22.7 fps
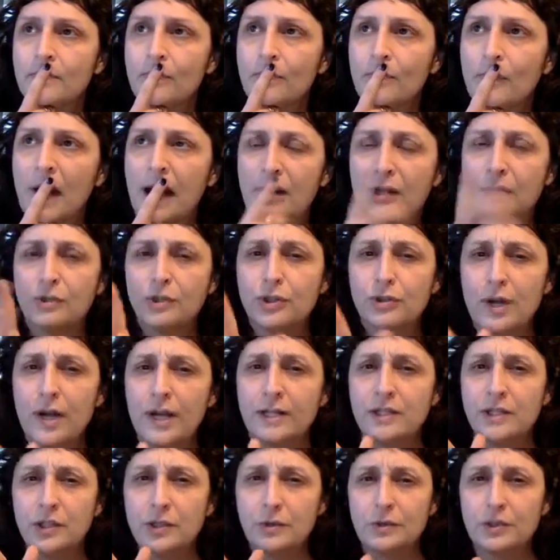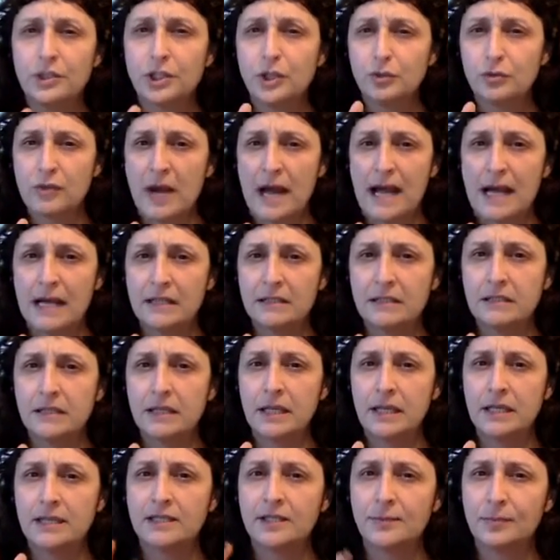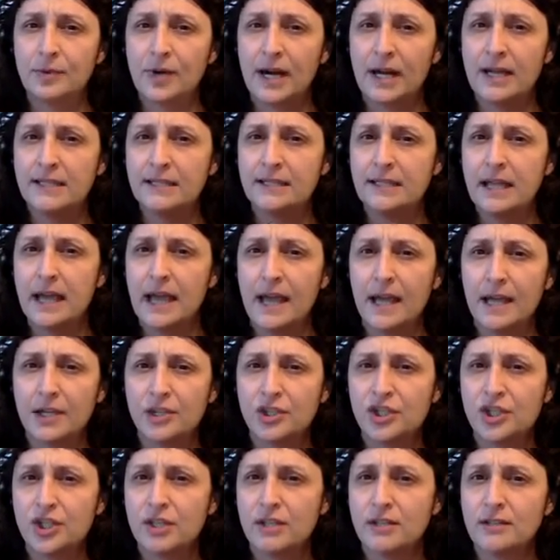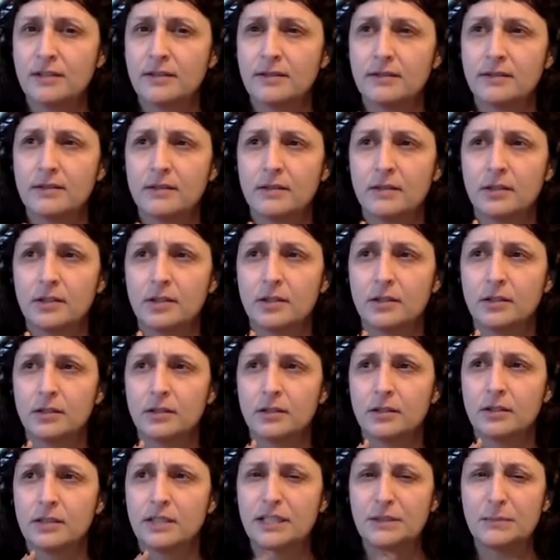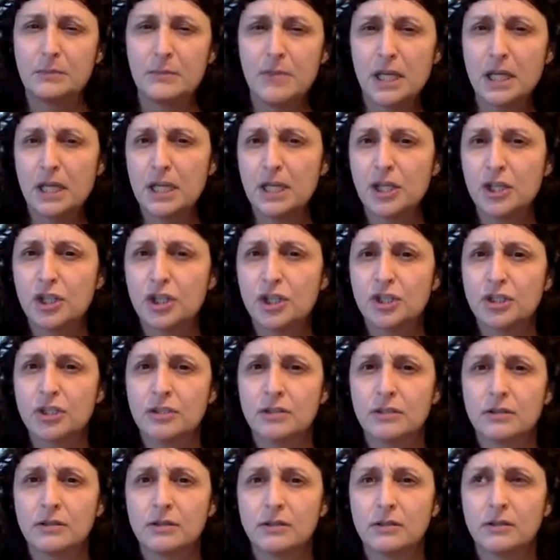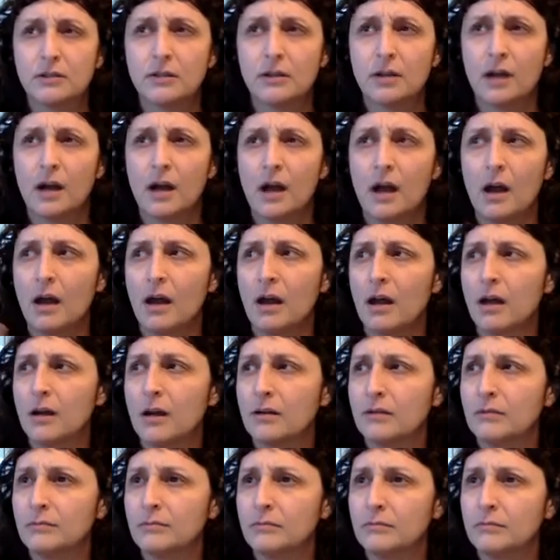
Are you trying to attract a depressed, anxious, diminished partner?